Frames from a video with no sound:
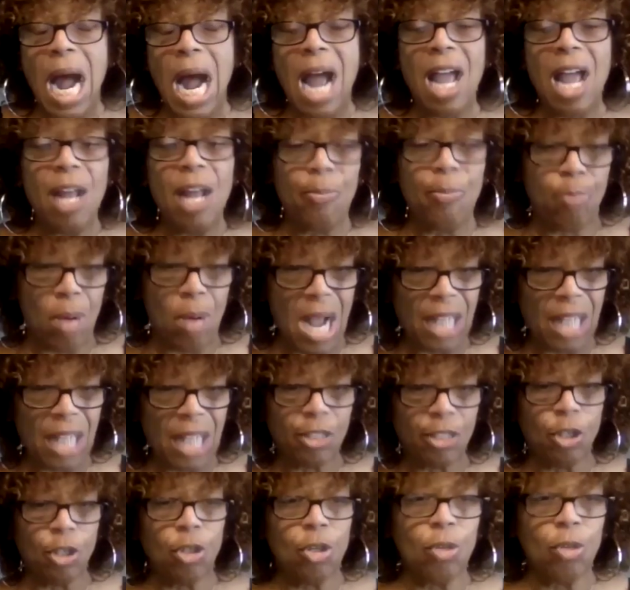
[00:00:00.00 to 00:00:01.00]
I had
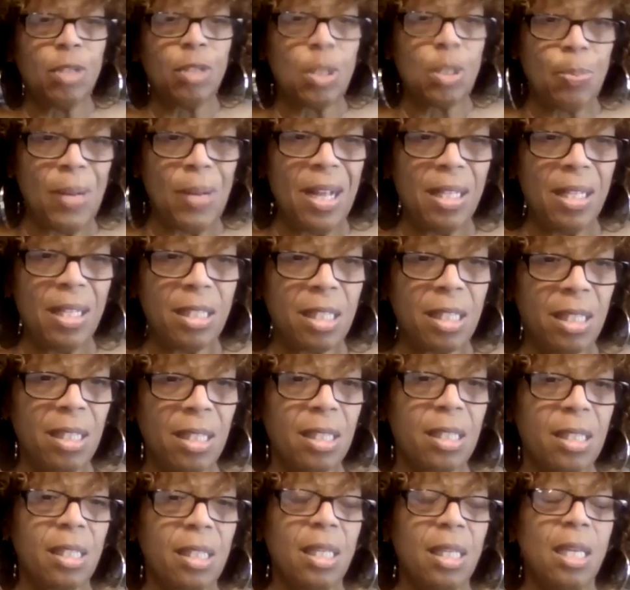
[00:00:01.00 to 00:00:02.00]
practical
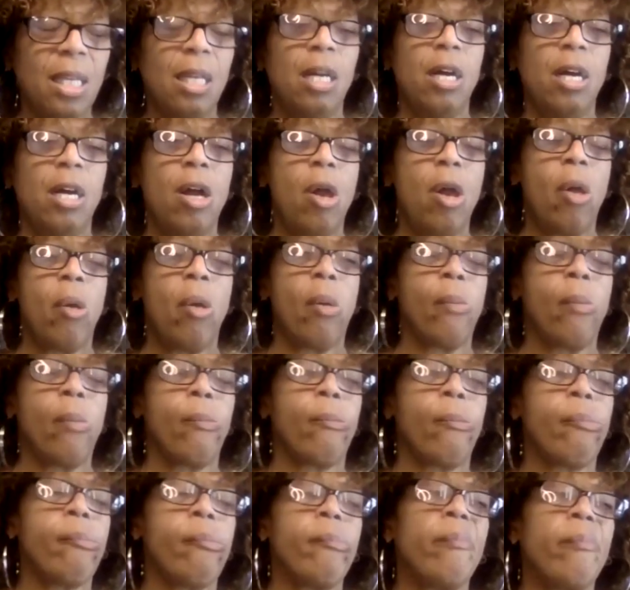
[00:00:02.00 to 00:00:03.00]
responses.
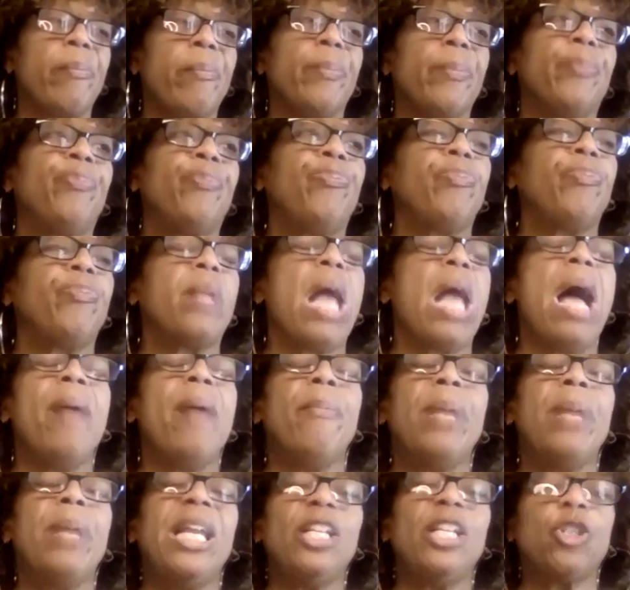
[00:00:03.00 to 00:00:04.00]
I
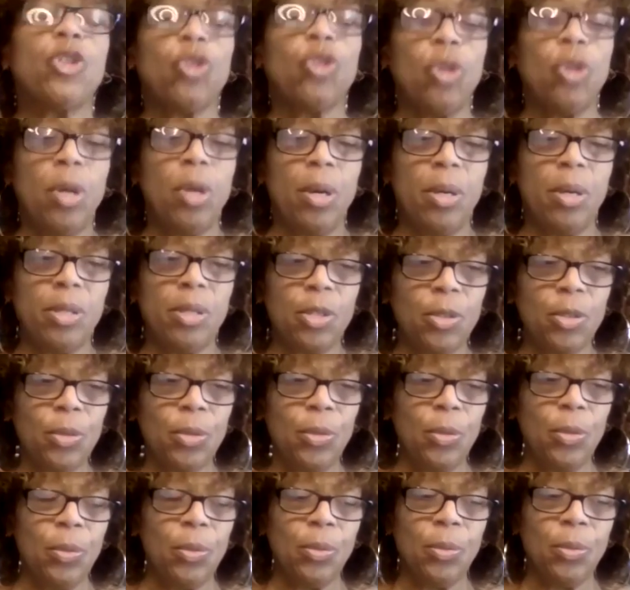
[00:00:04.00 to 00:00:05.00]
made sure
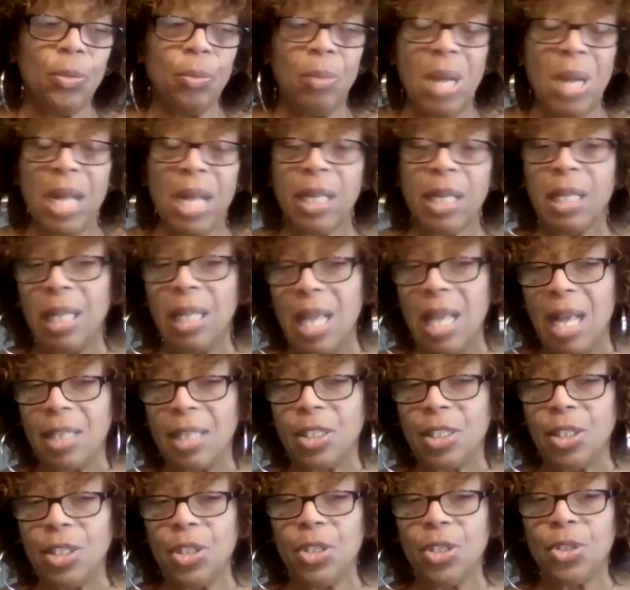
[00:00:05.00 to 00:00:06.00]
my
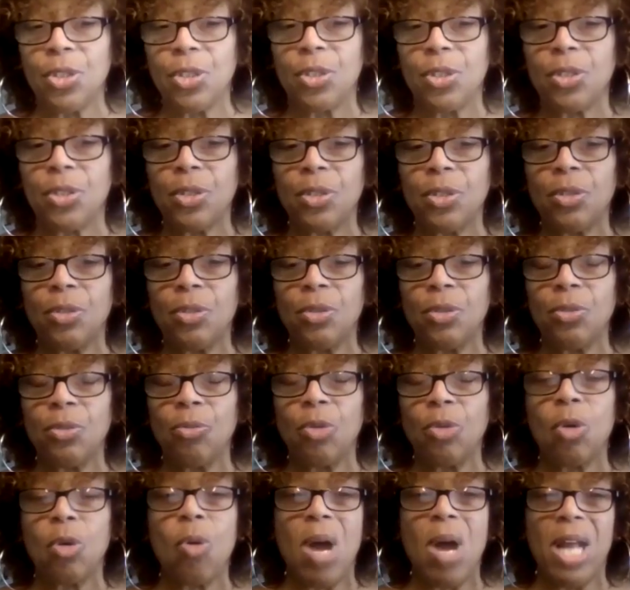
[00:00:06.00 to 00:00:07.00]
classes
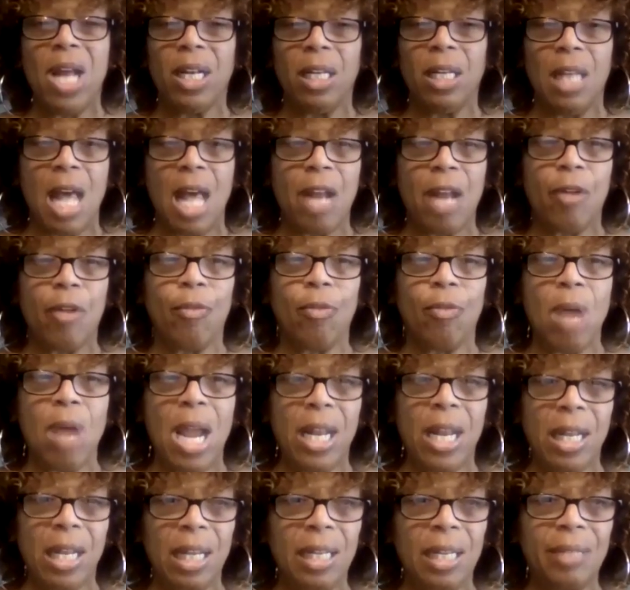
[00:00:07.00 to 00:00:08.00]
required a lot of
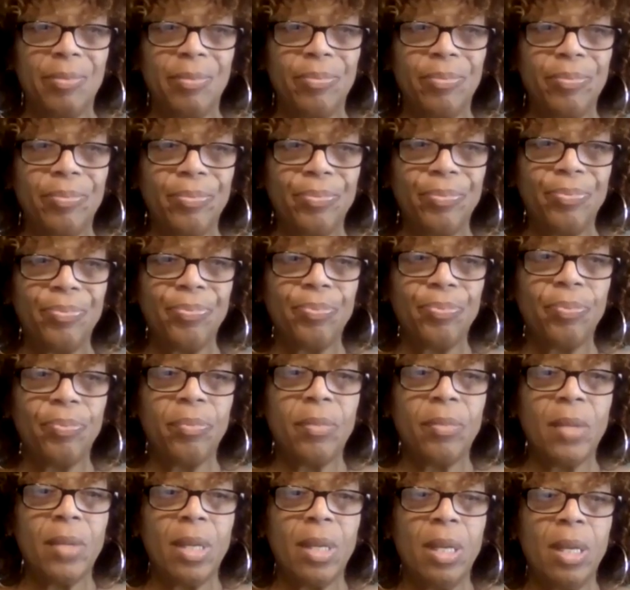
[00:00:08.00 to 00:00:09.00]
writing,
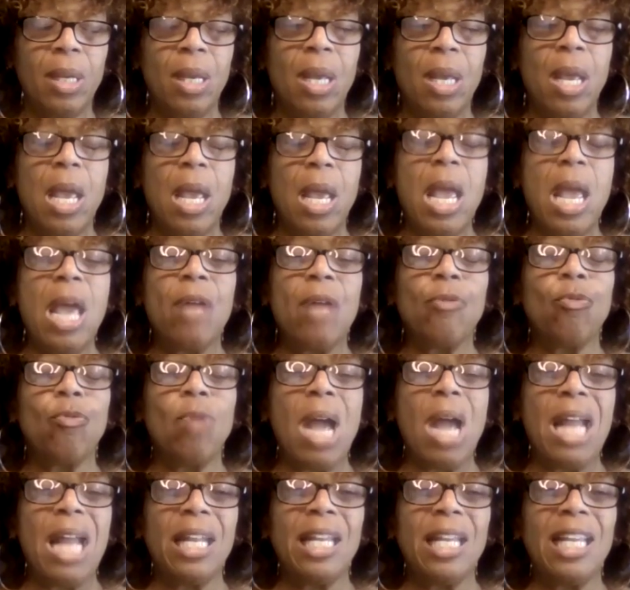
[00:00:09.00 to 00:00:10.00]
and
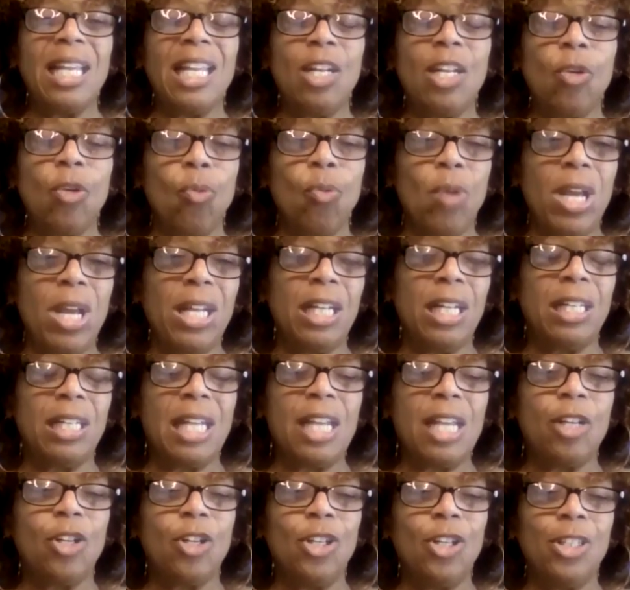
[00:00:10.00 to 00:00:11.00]
writing in the way that
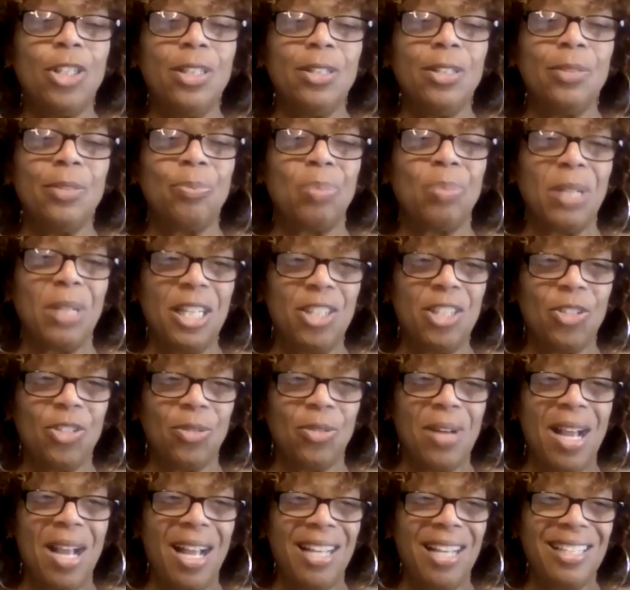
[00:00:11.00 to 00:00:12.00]
they couldn't
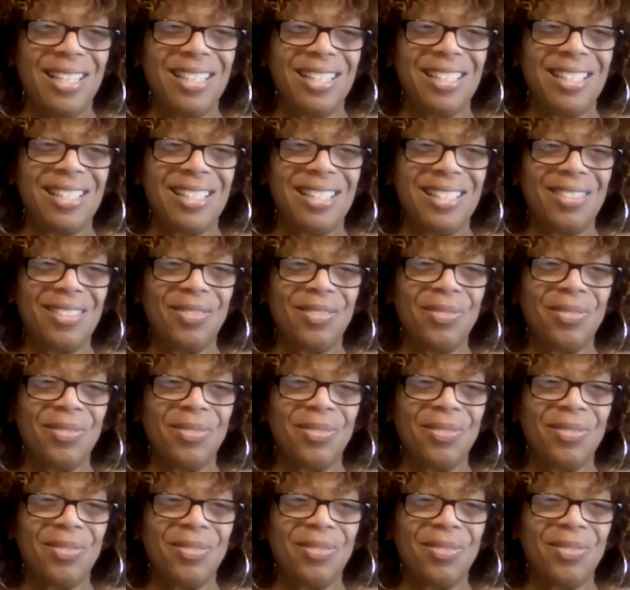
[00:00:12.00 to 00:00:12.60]
plagiarize,